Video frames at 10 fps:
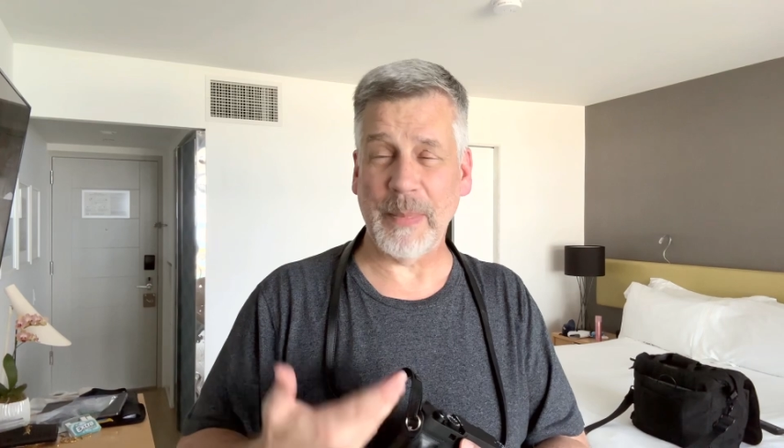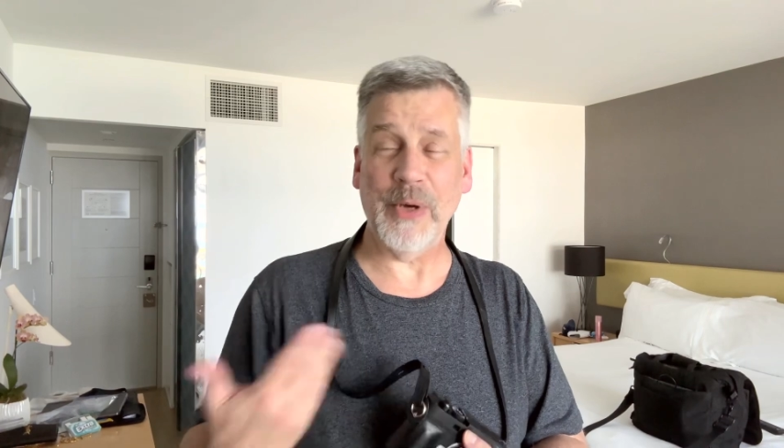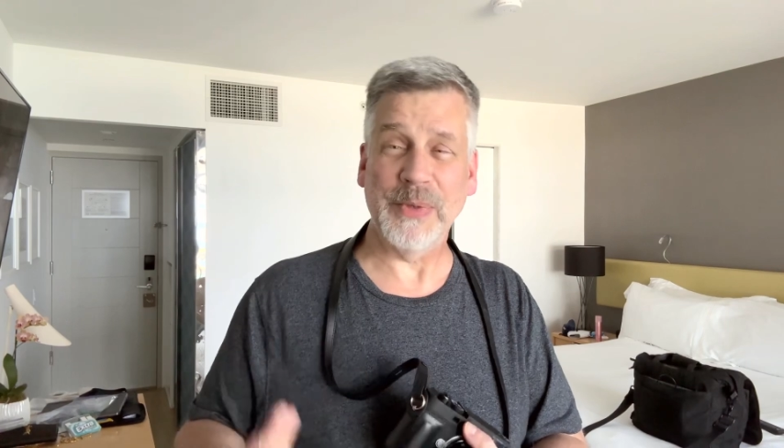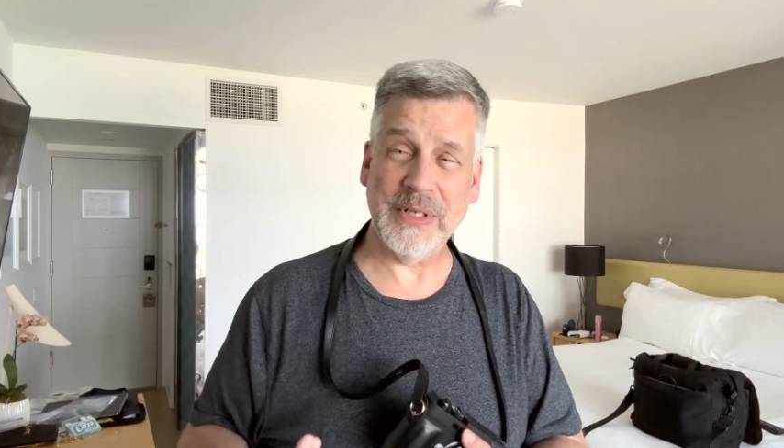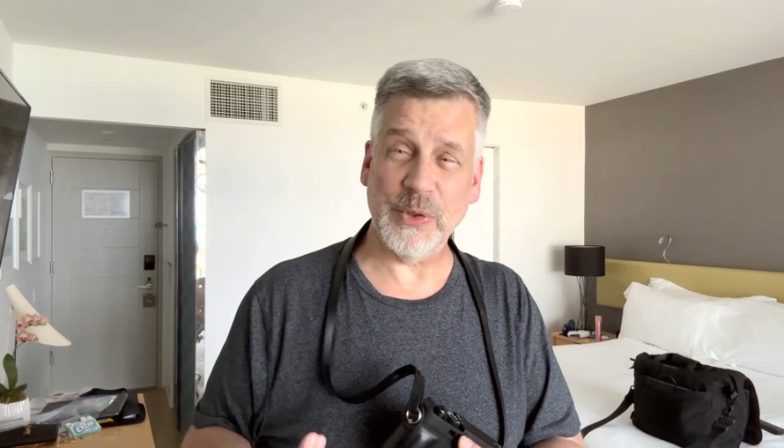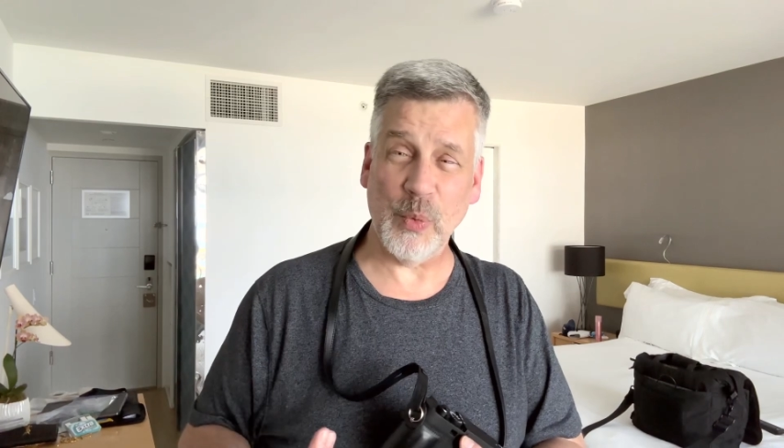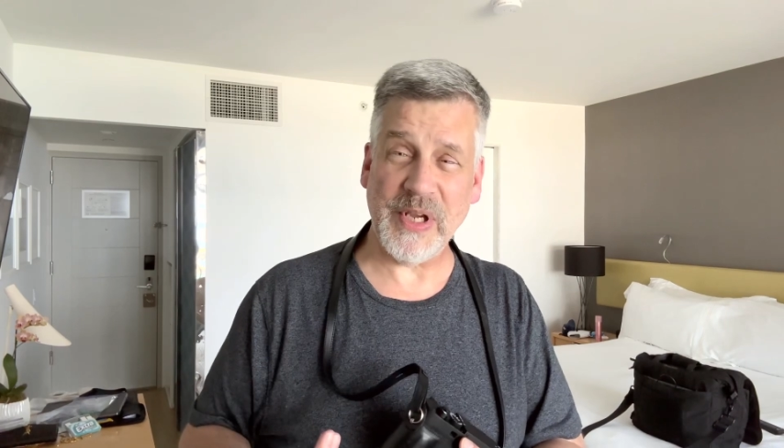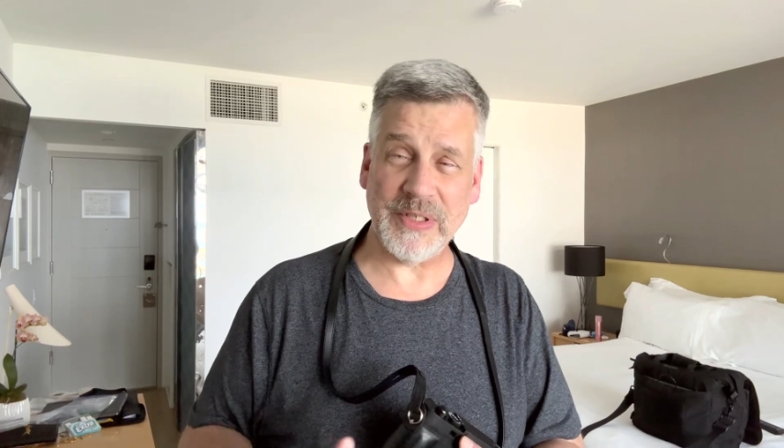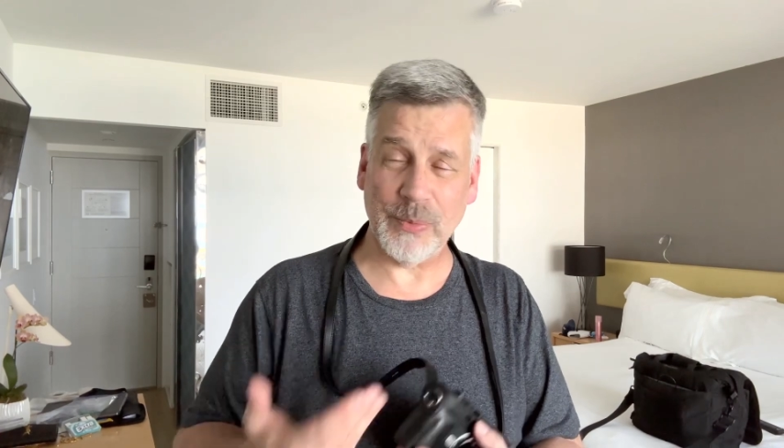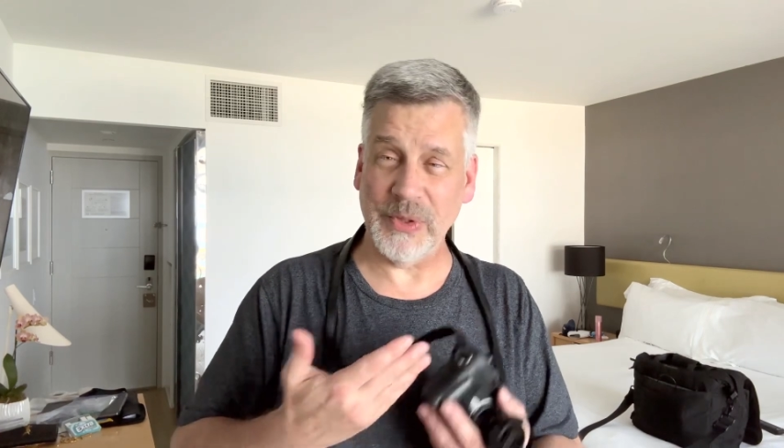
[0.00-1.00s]
I don't need
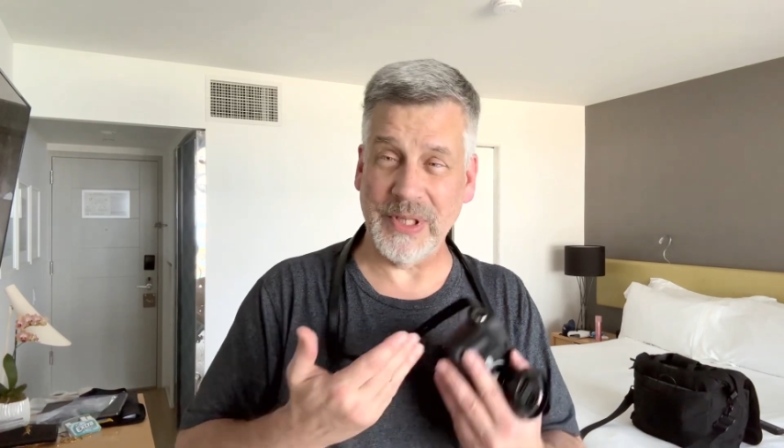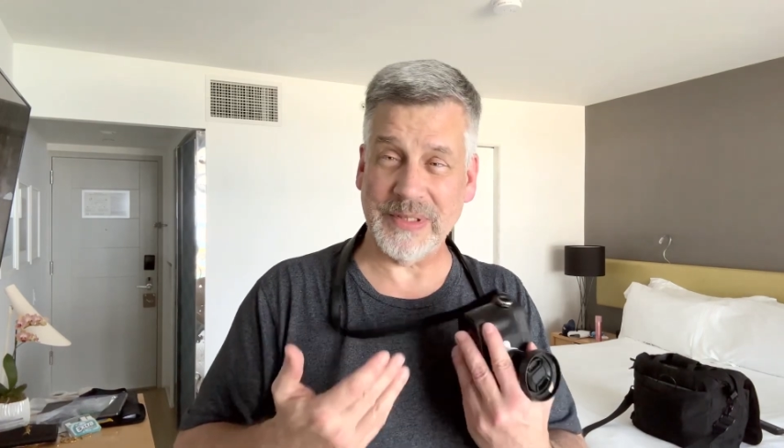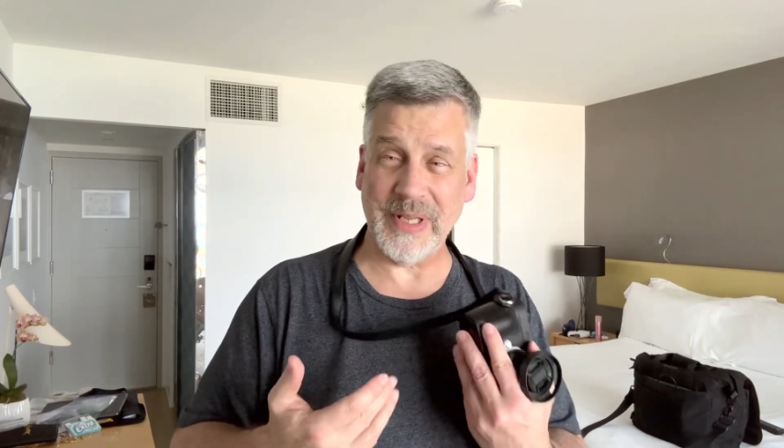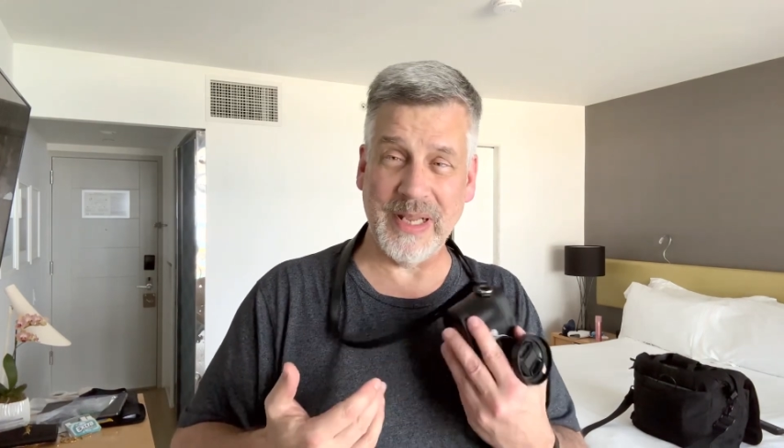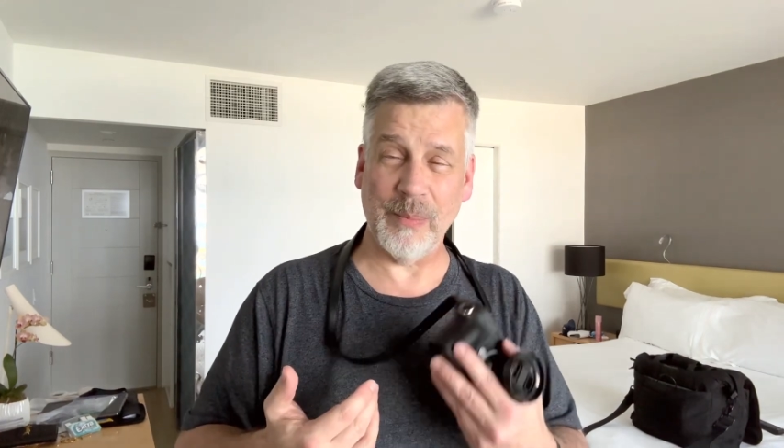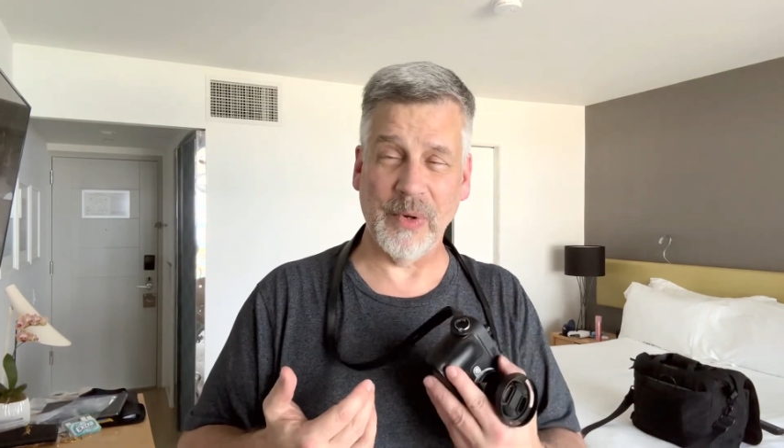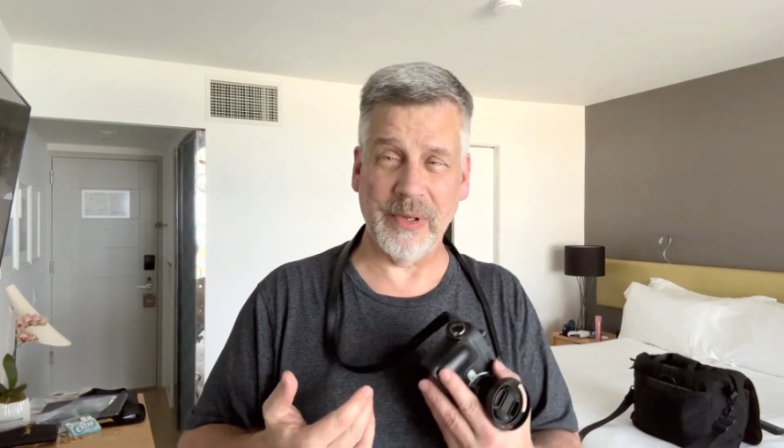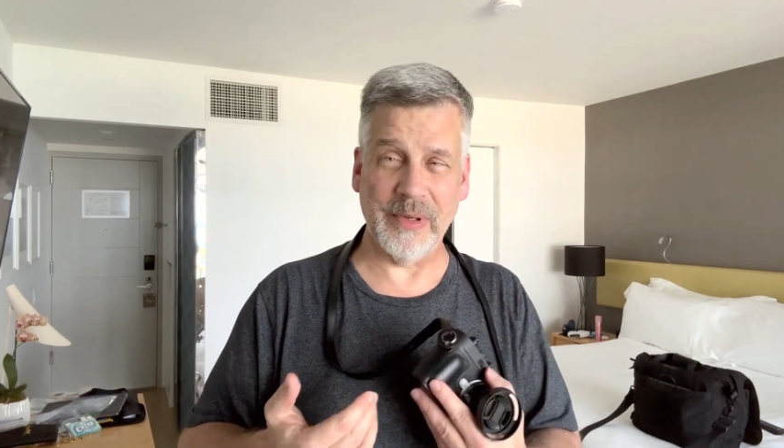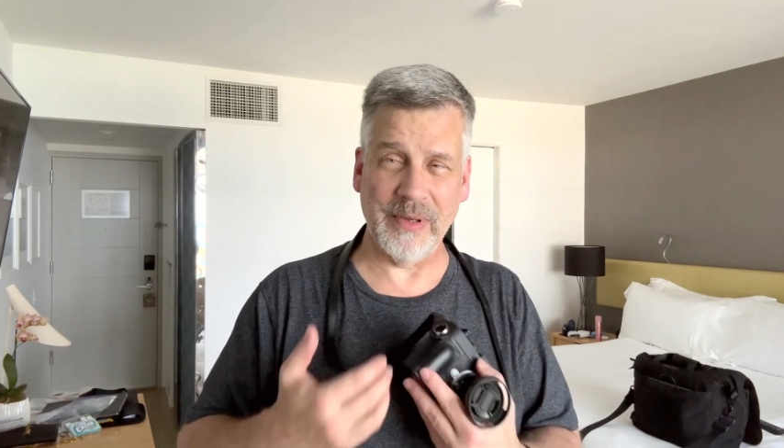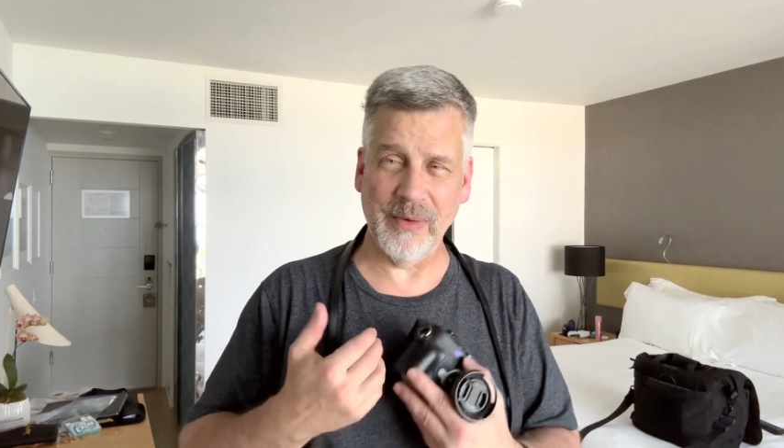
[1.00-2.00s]
tweaks with this camera